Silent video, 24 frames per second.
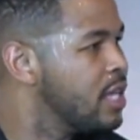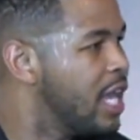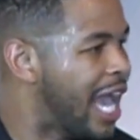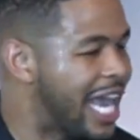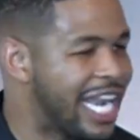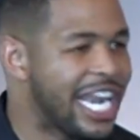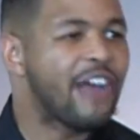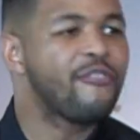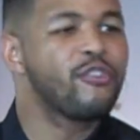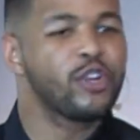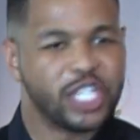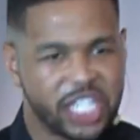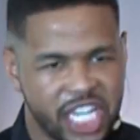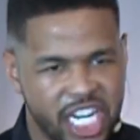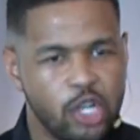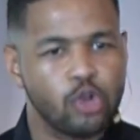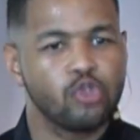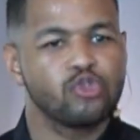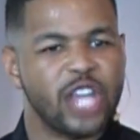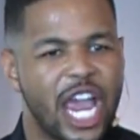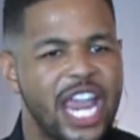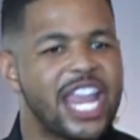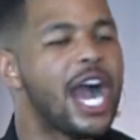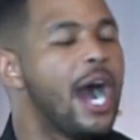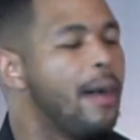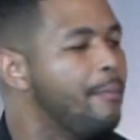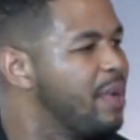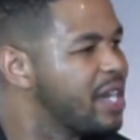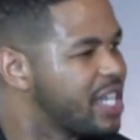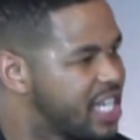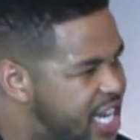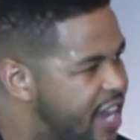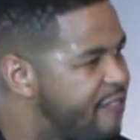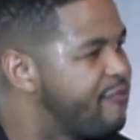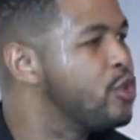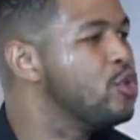And every single day, I'm going
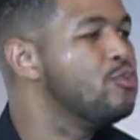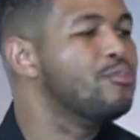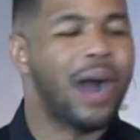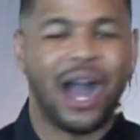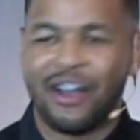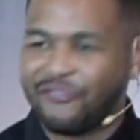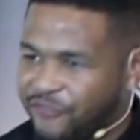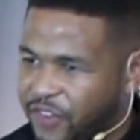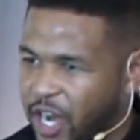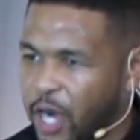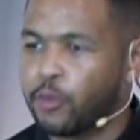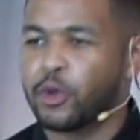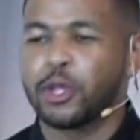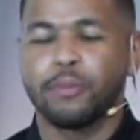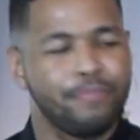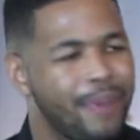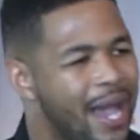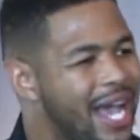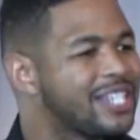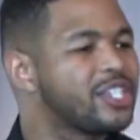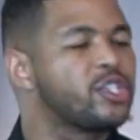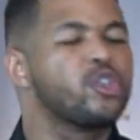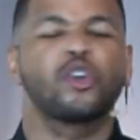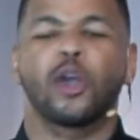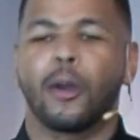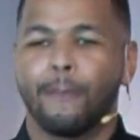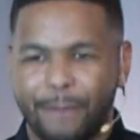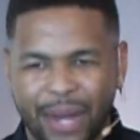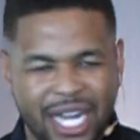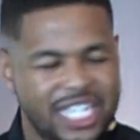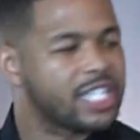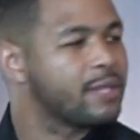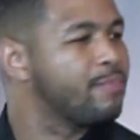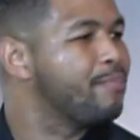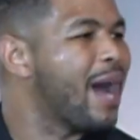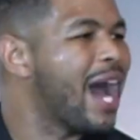to give you my very best. You can
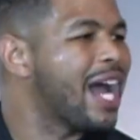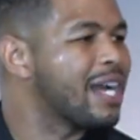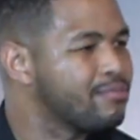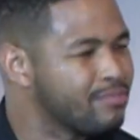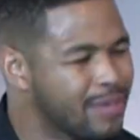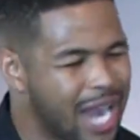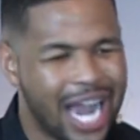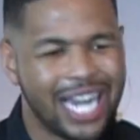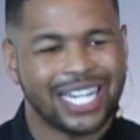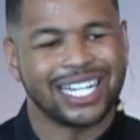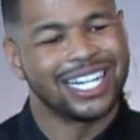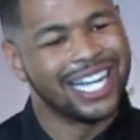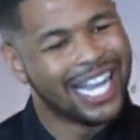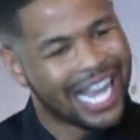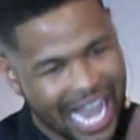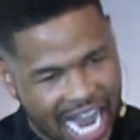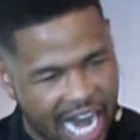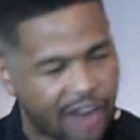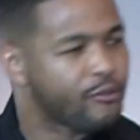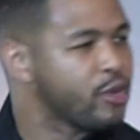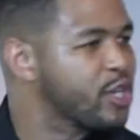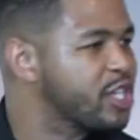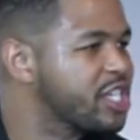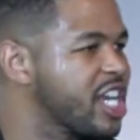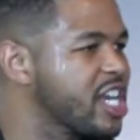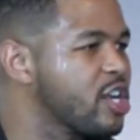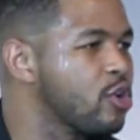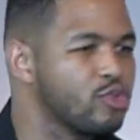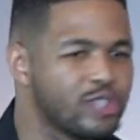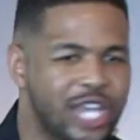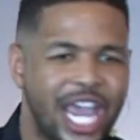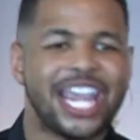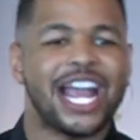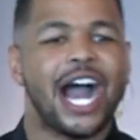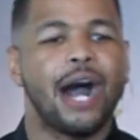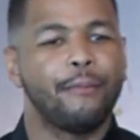bet your bottom dollar. Every single
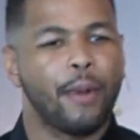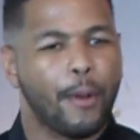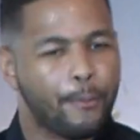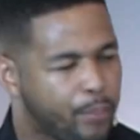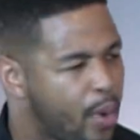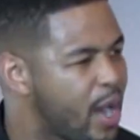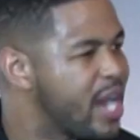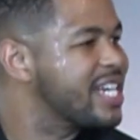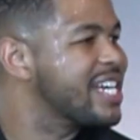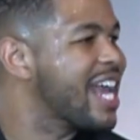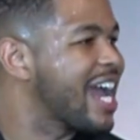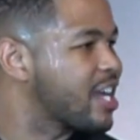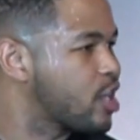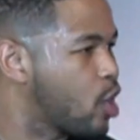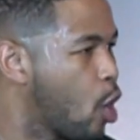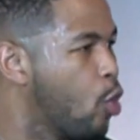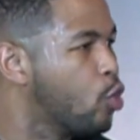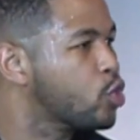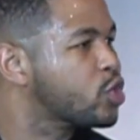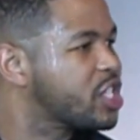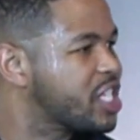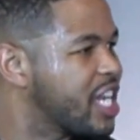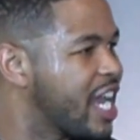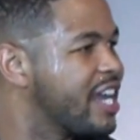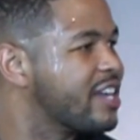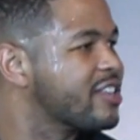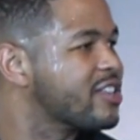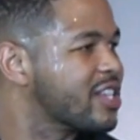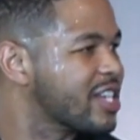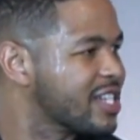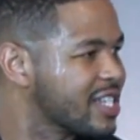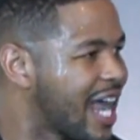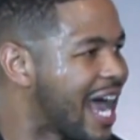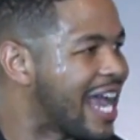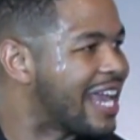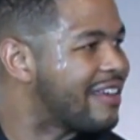day, I'm going to bring that gold standard to
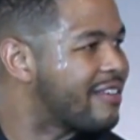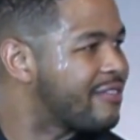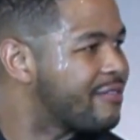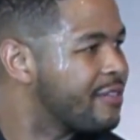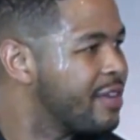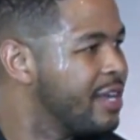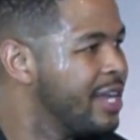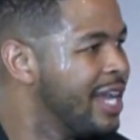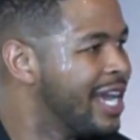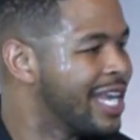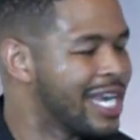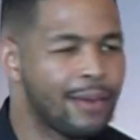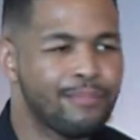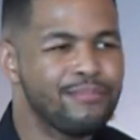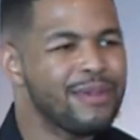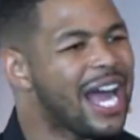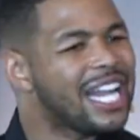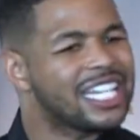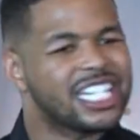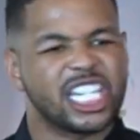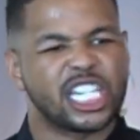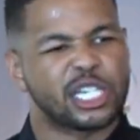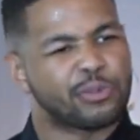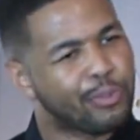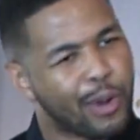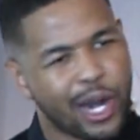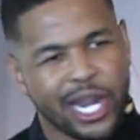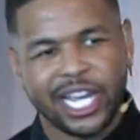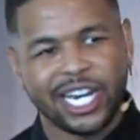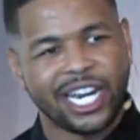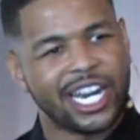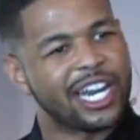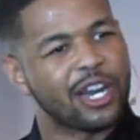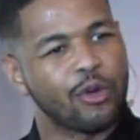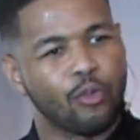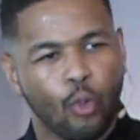life. And I'm not just bringing
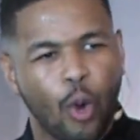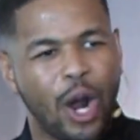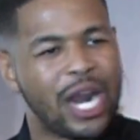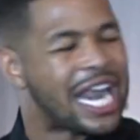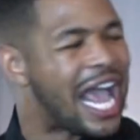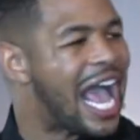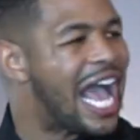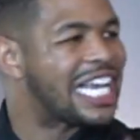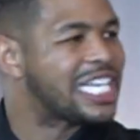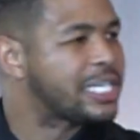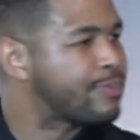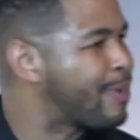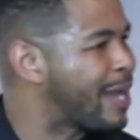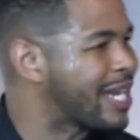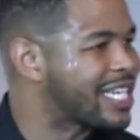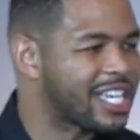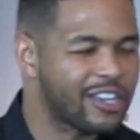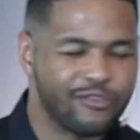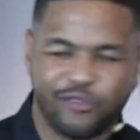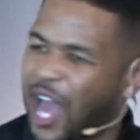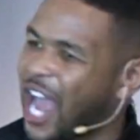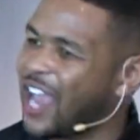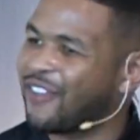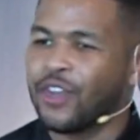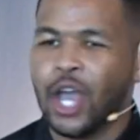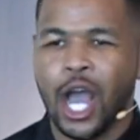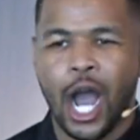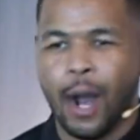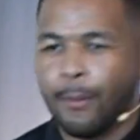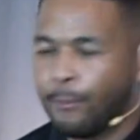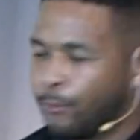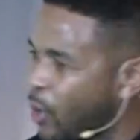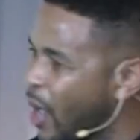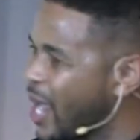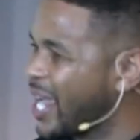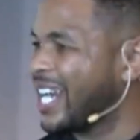it in one aspect of life.
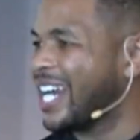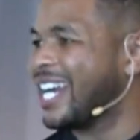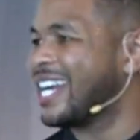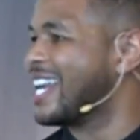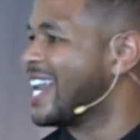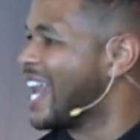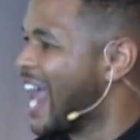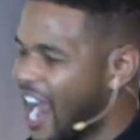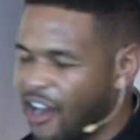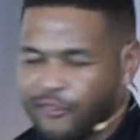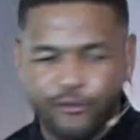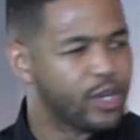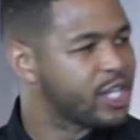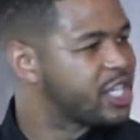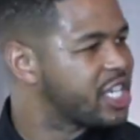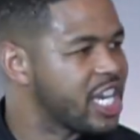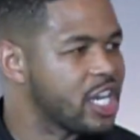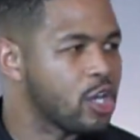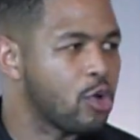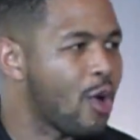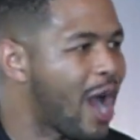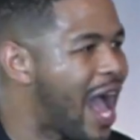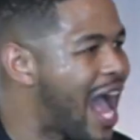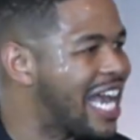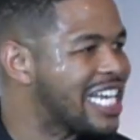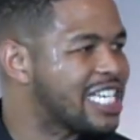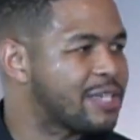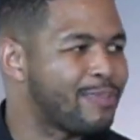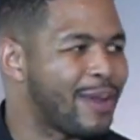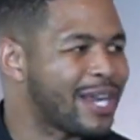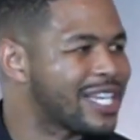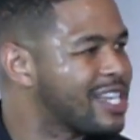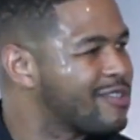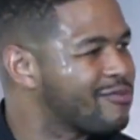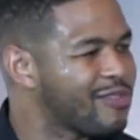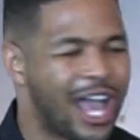I'm bringing it in every single
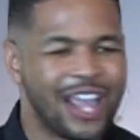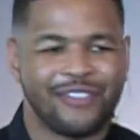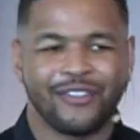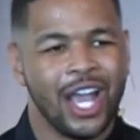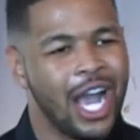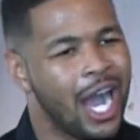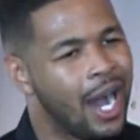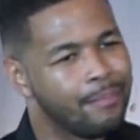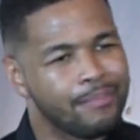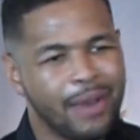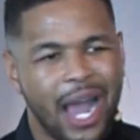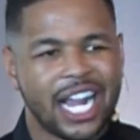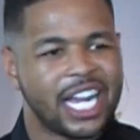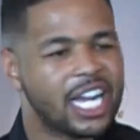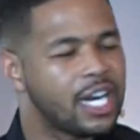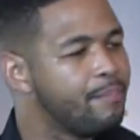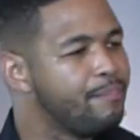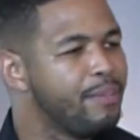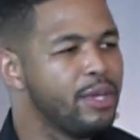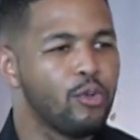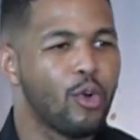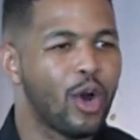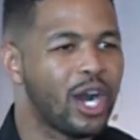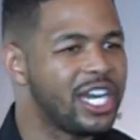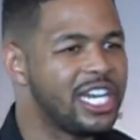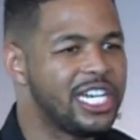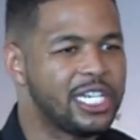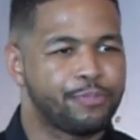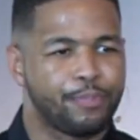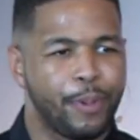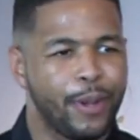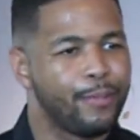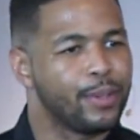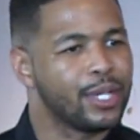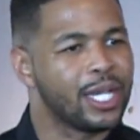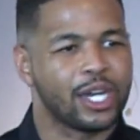aspect of life. I'm not going to be one of these
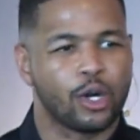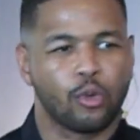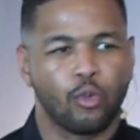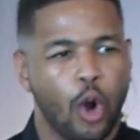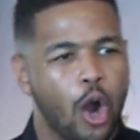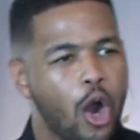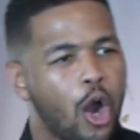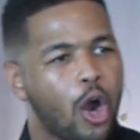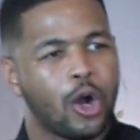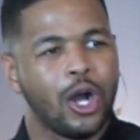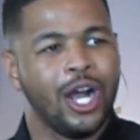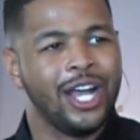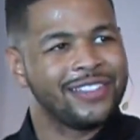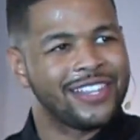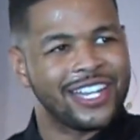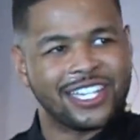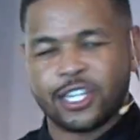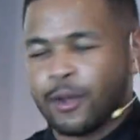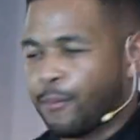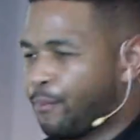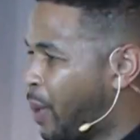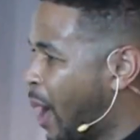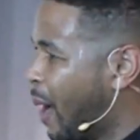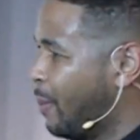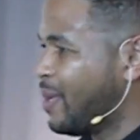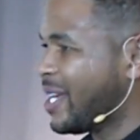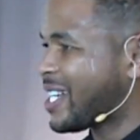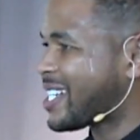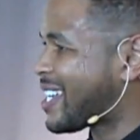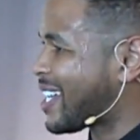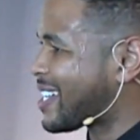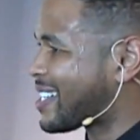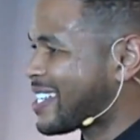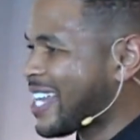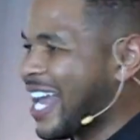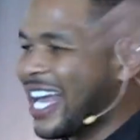people in the world that's a public
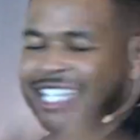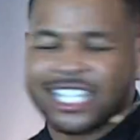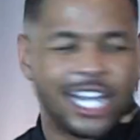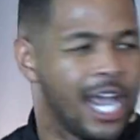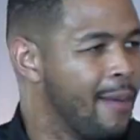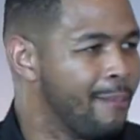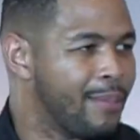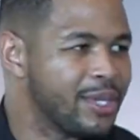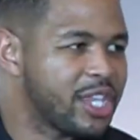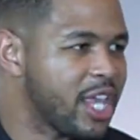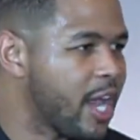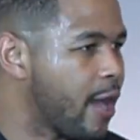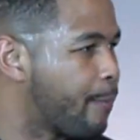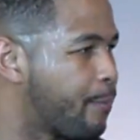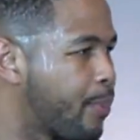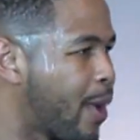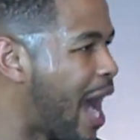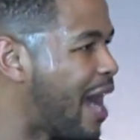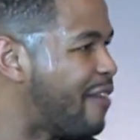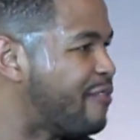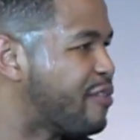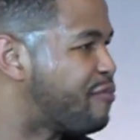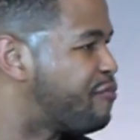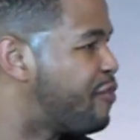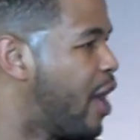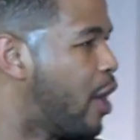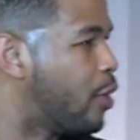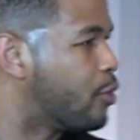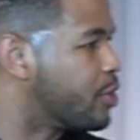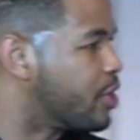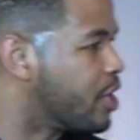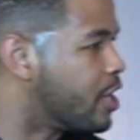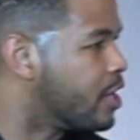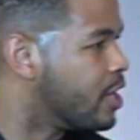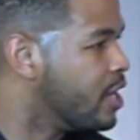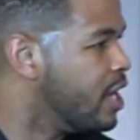success, but they're a private
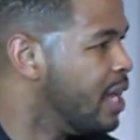failure.